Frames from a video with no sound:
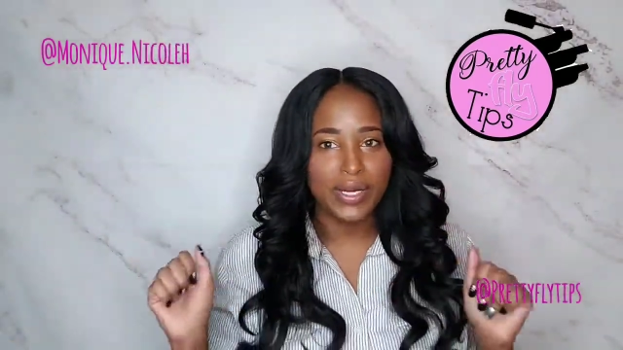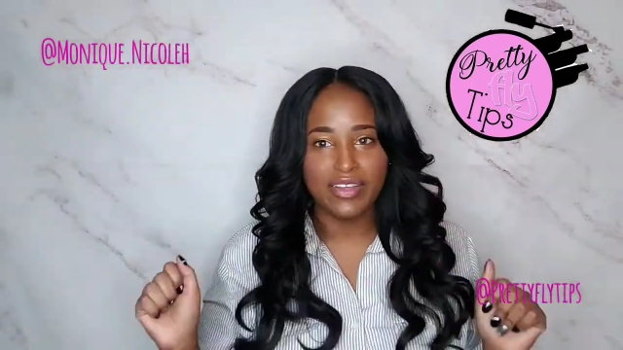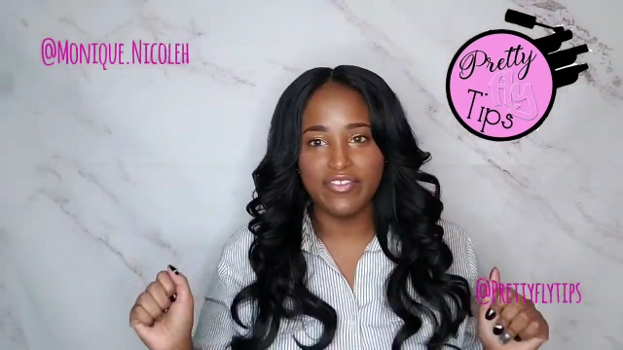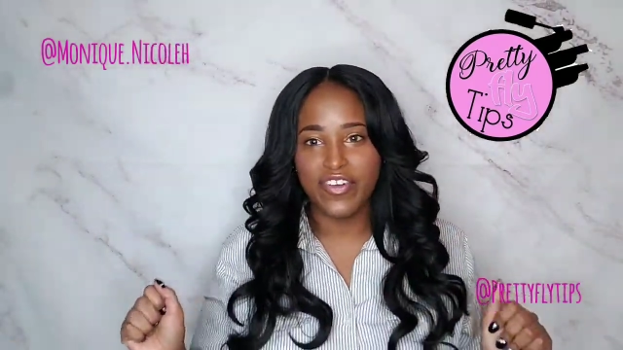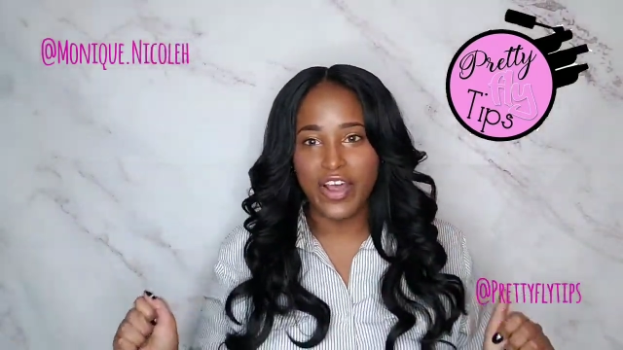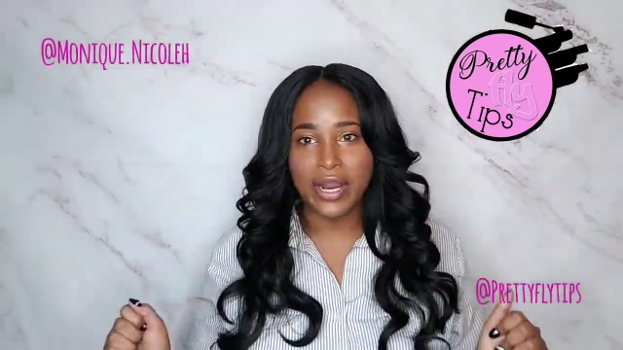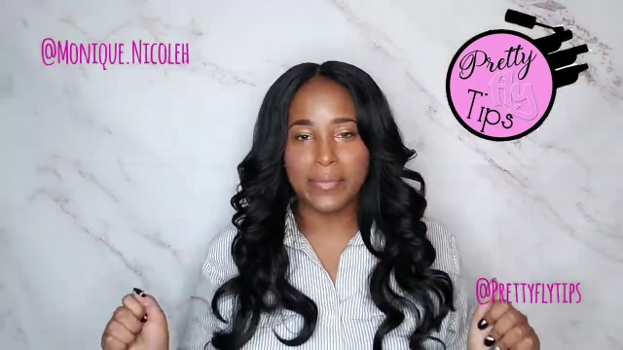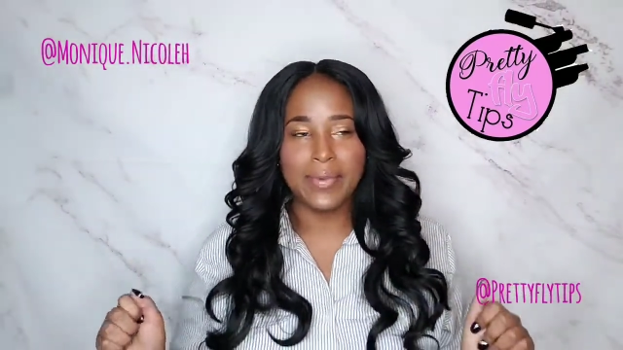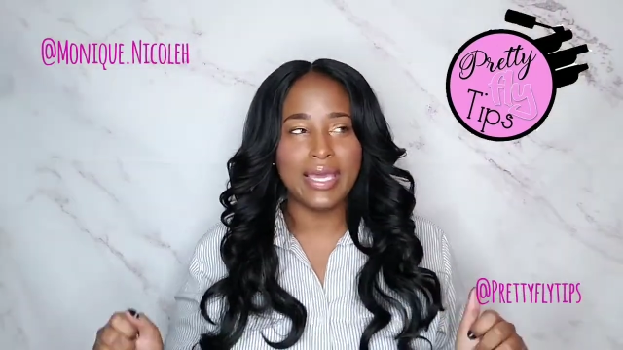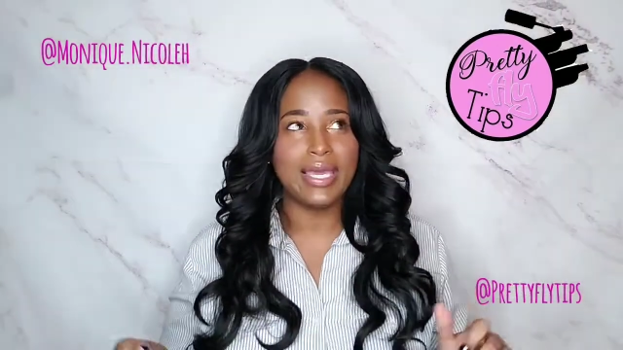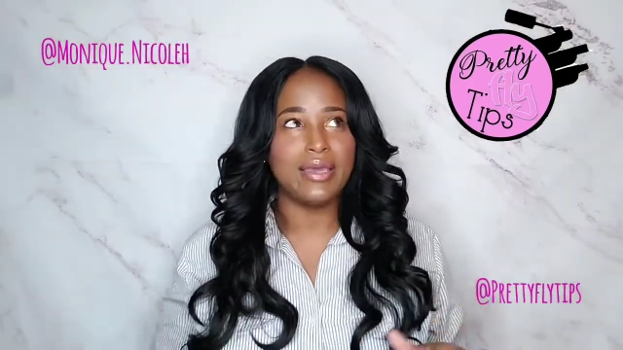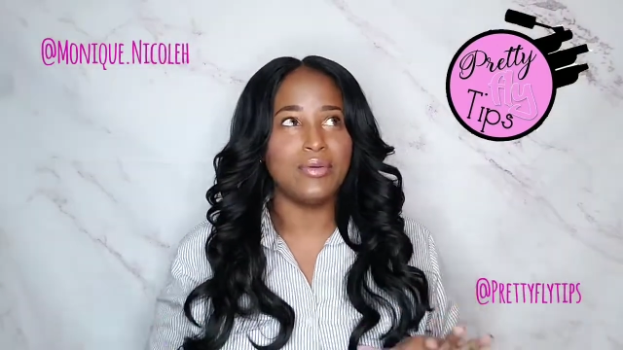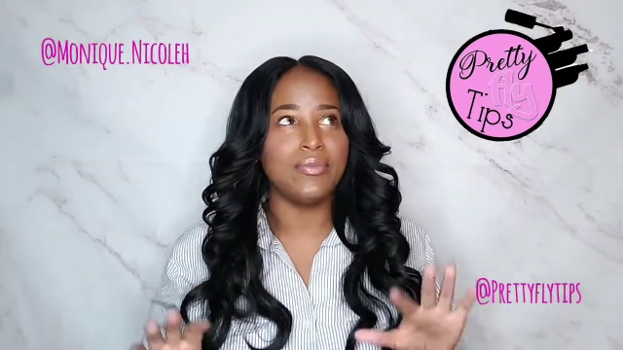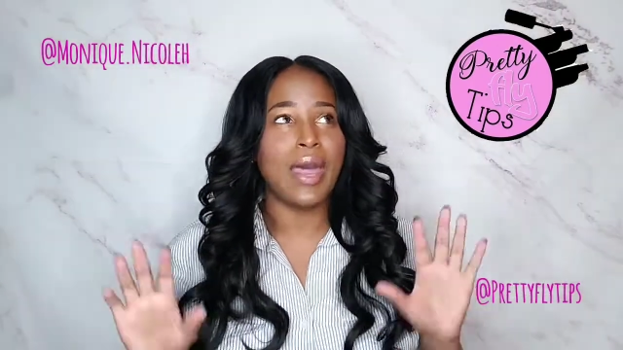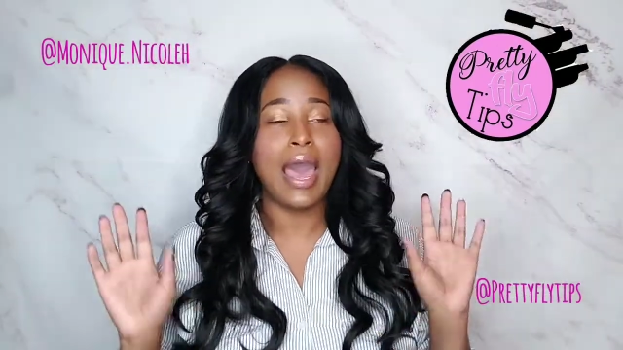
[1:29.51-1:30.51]
environment
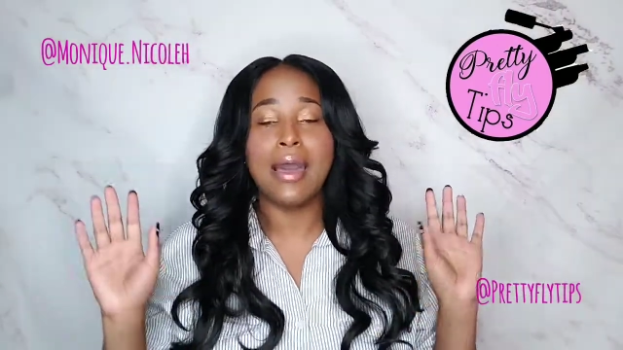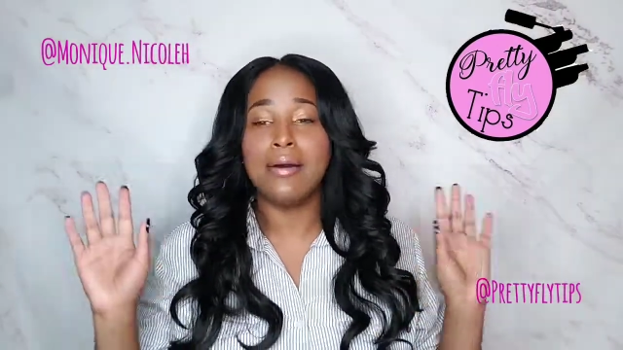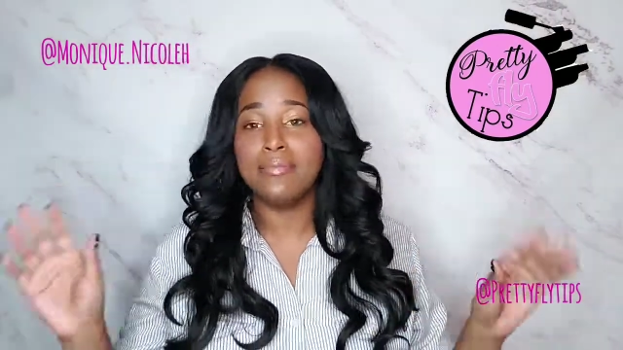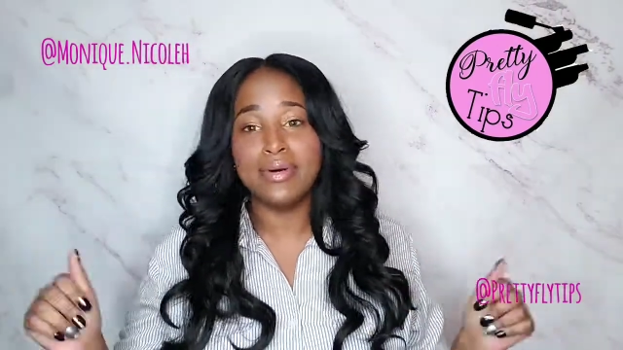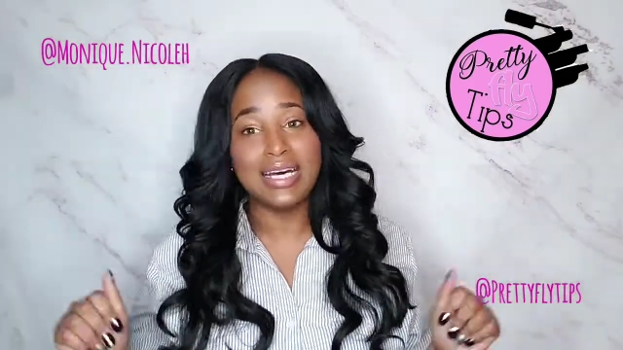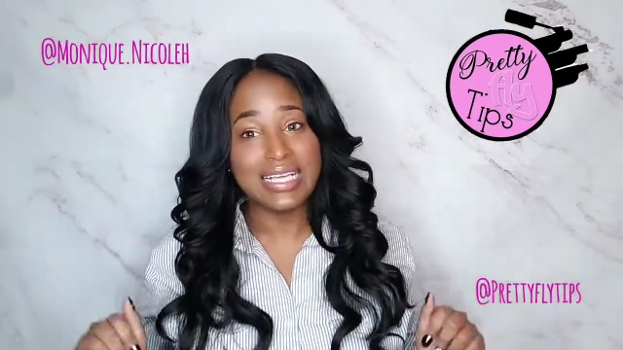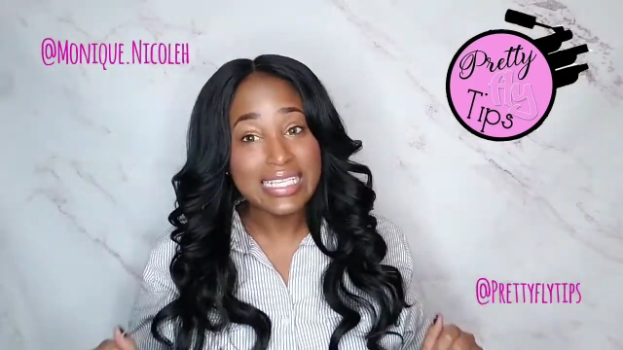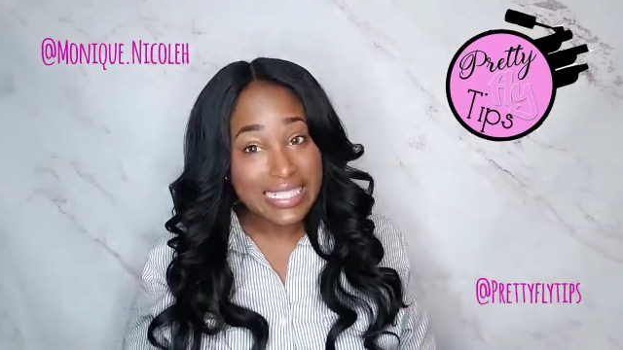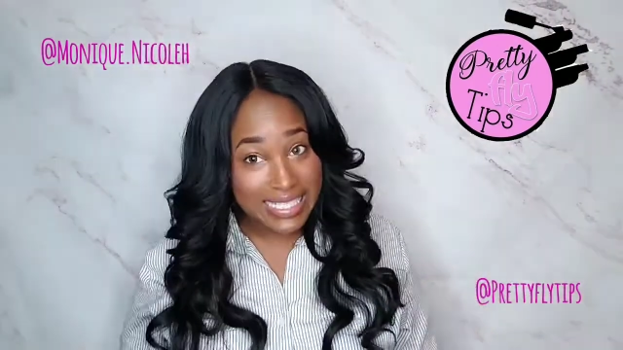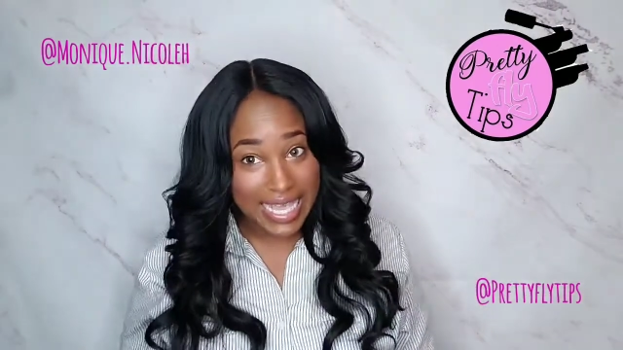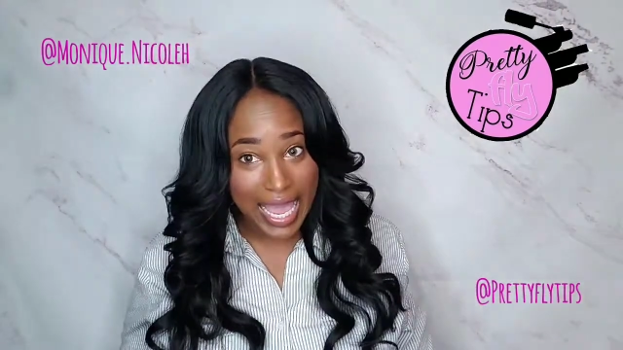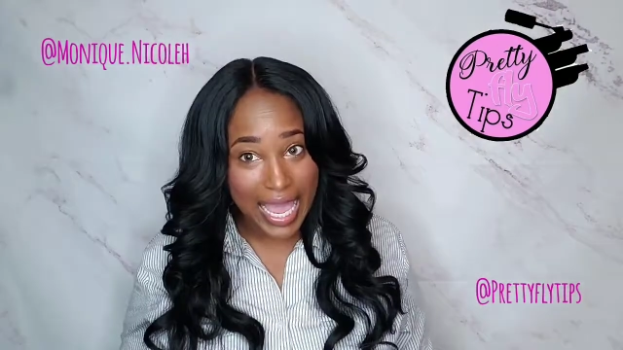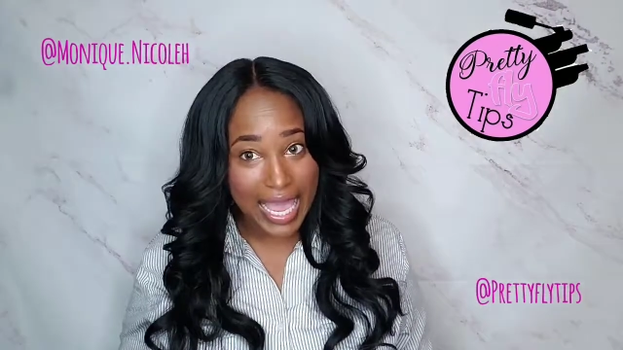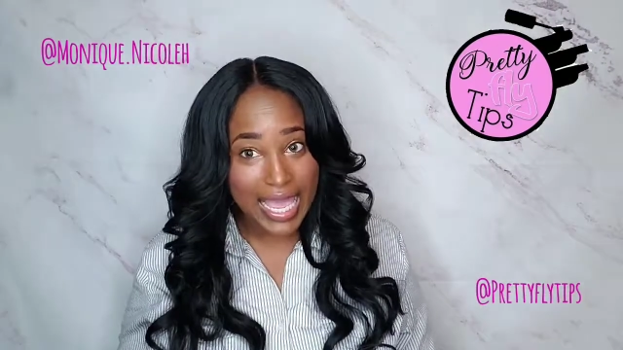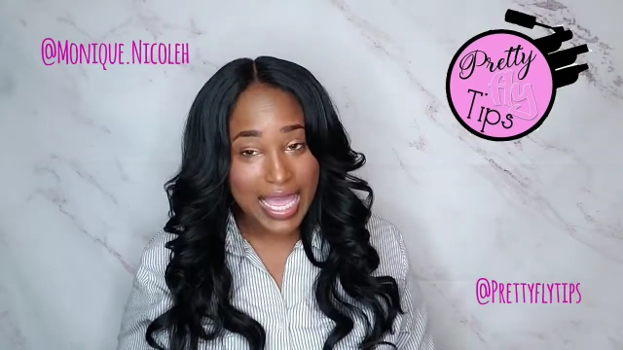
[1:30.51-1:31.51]
and I must
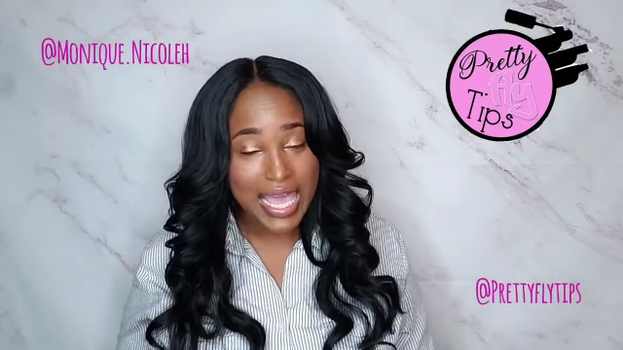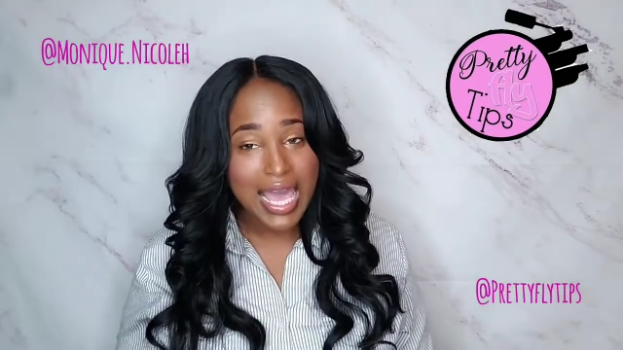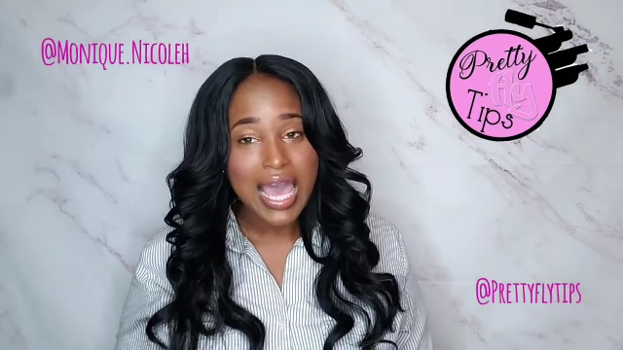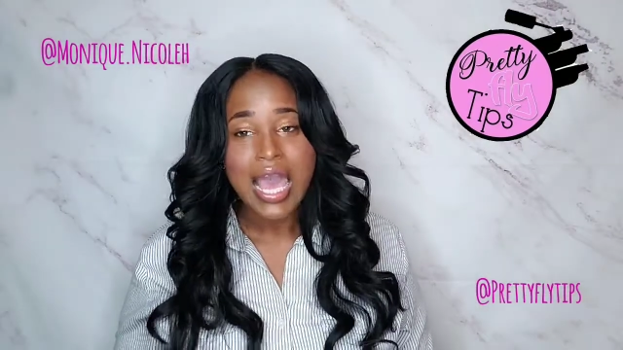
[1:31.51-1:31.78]
say